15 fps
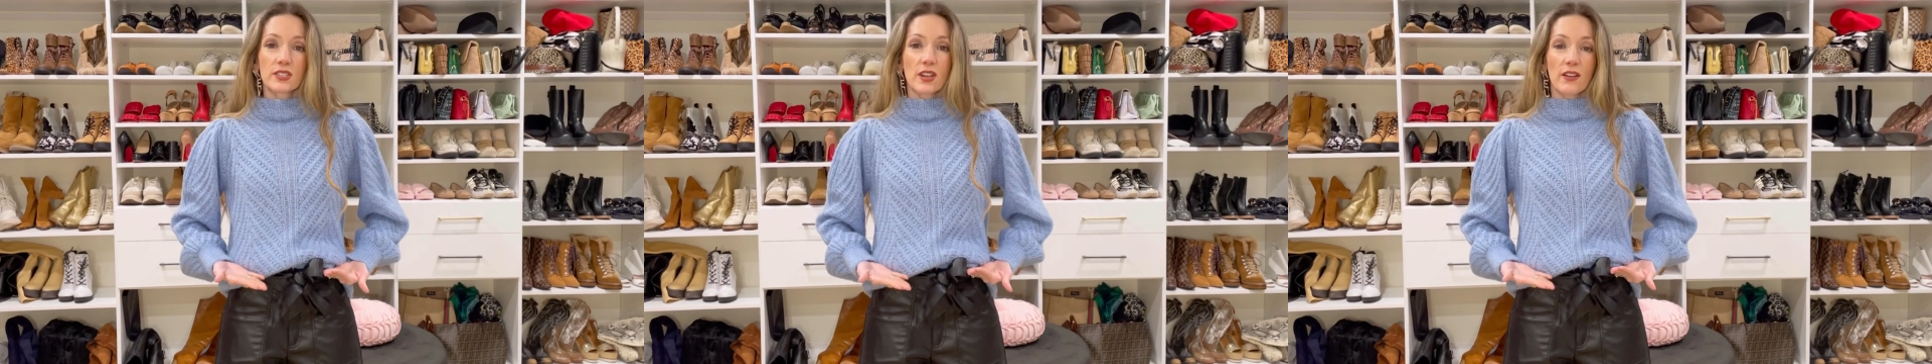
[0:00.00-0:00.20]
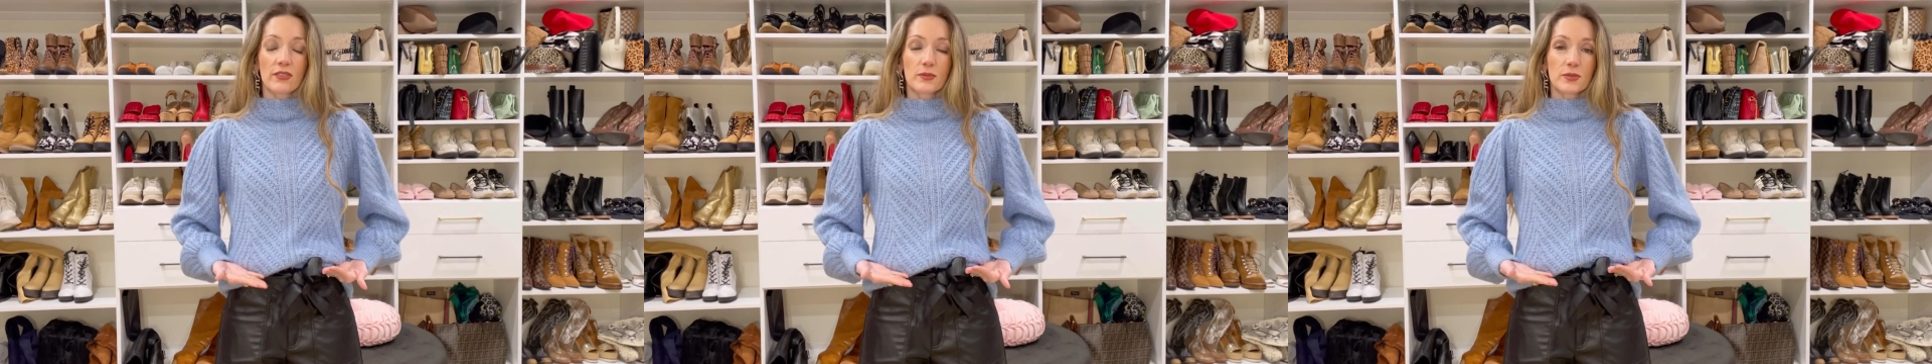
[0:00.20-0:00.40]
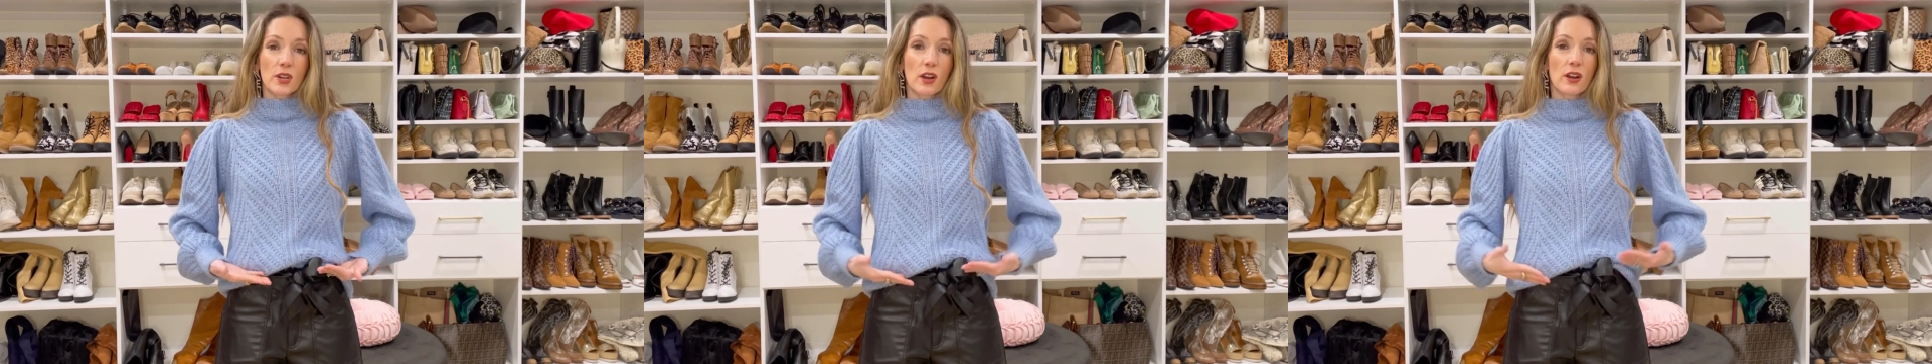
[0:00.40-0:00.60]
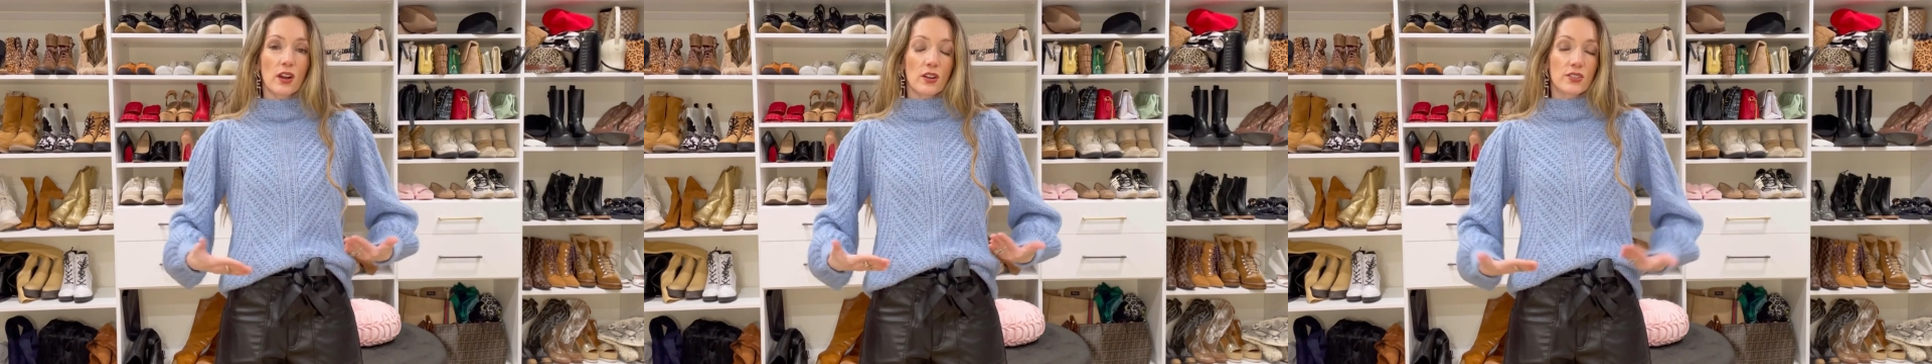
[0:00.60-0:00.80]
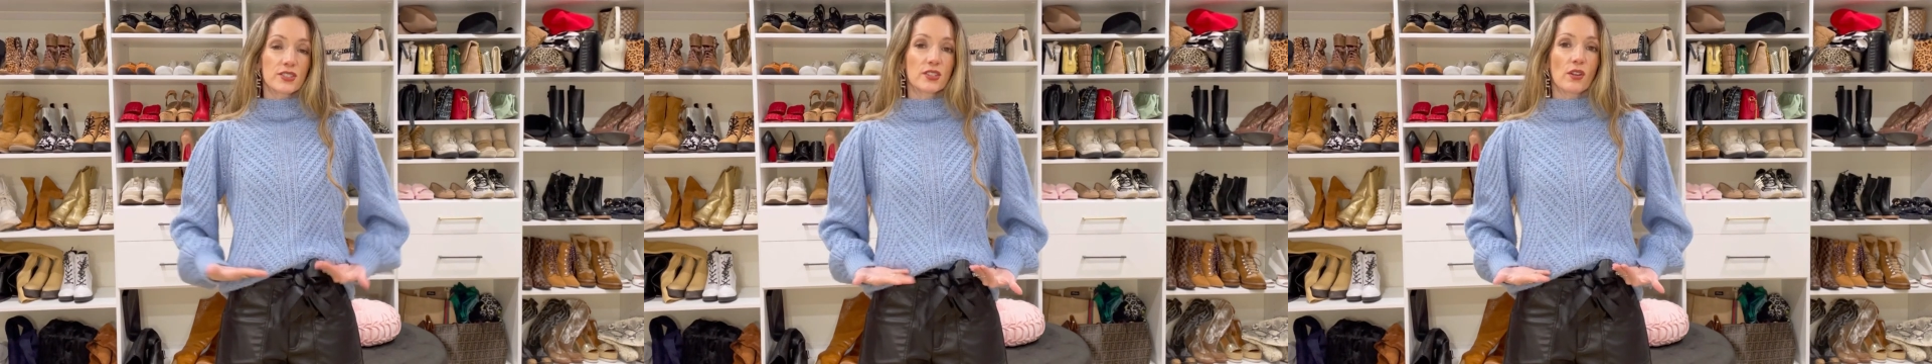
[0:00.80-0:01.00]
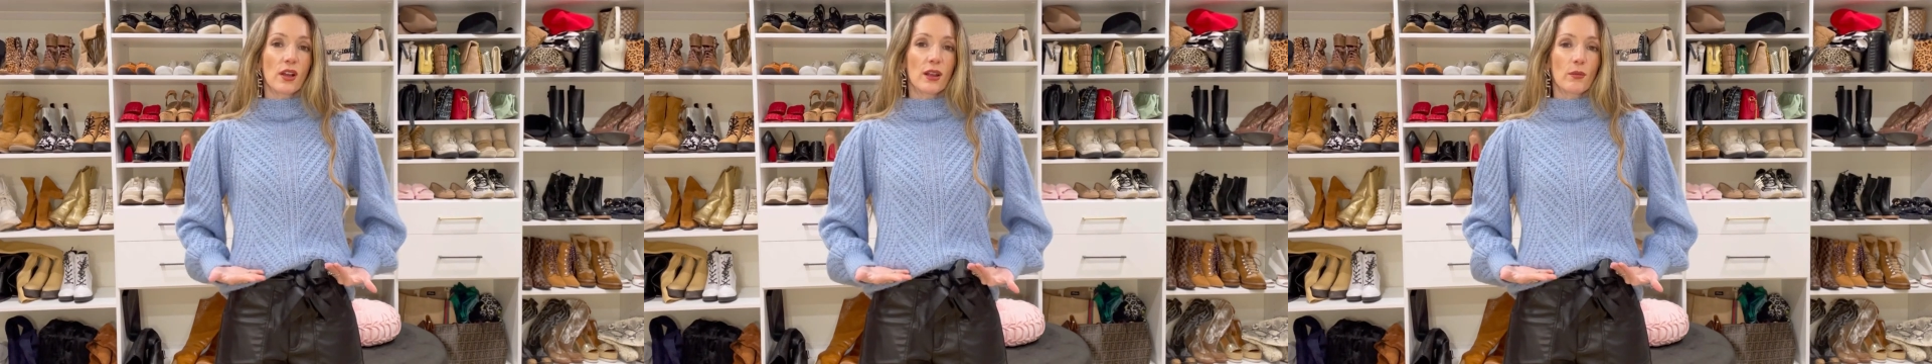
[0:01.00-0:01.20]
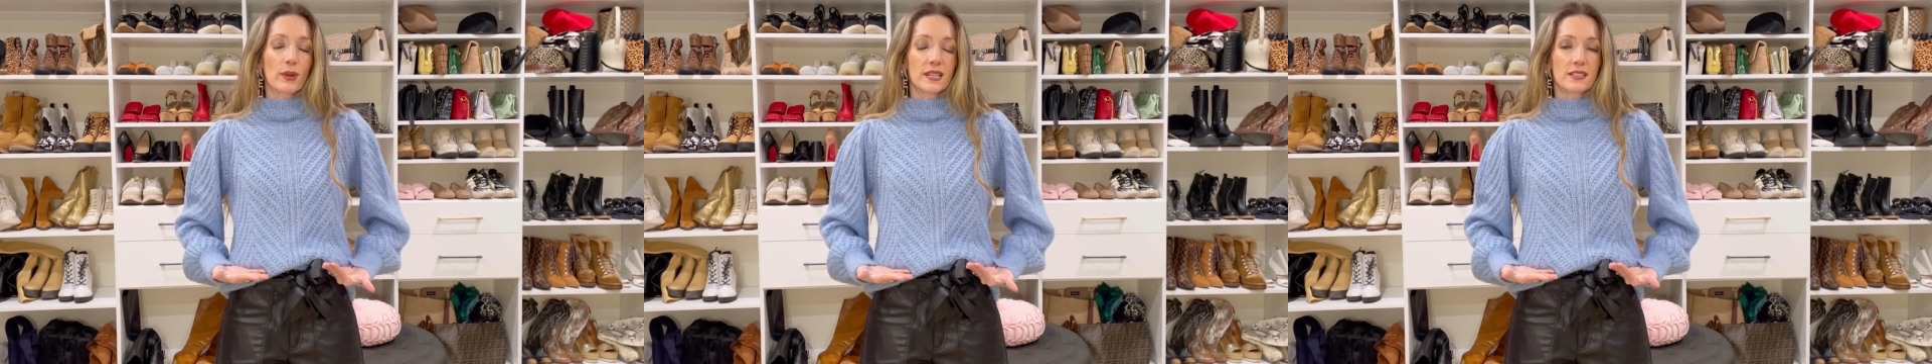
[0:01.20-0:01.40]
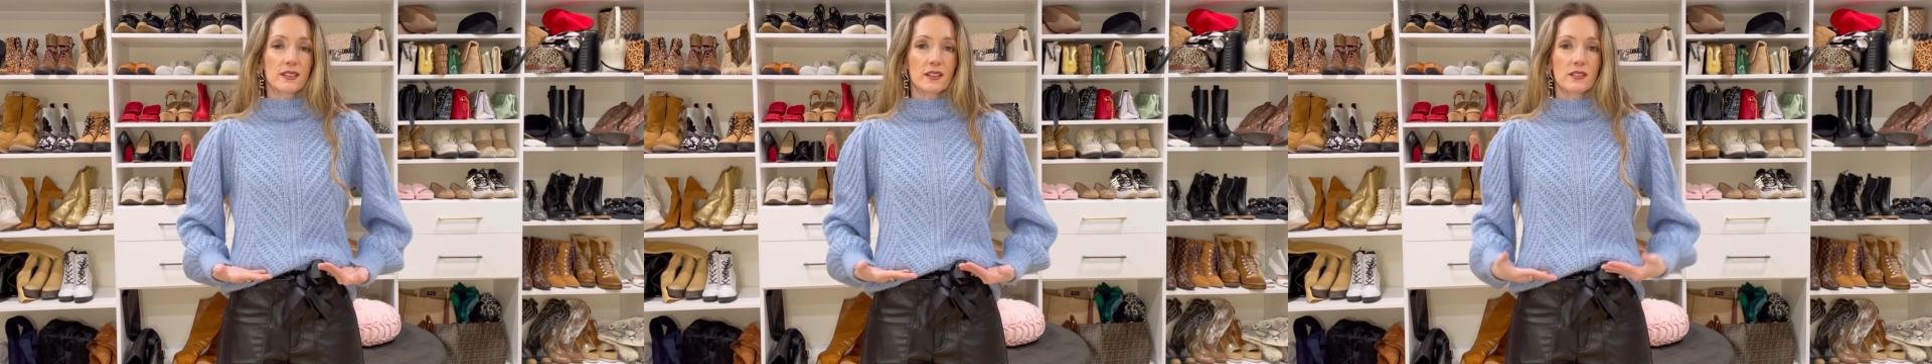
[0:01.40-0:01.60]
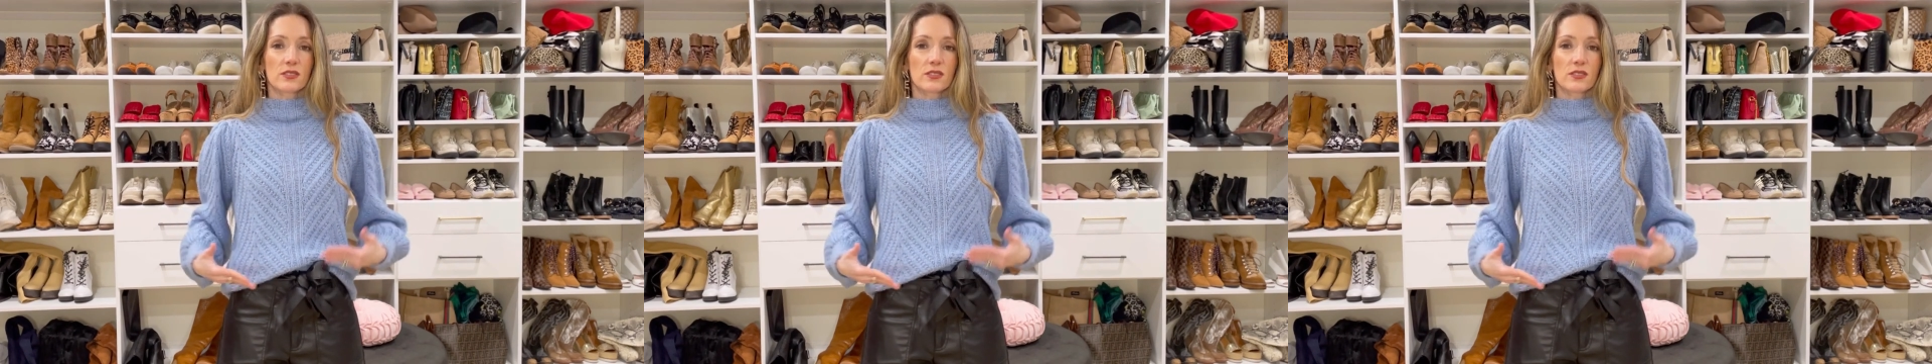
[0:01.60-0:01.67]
not from Zara, are still high-waisted.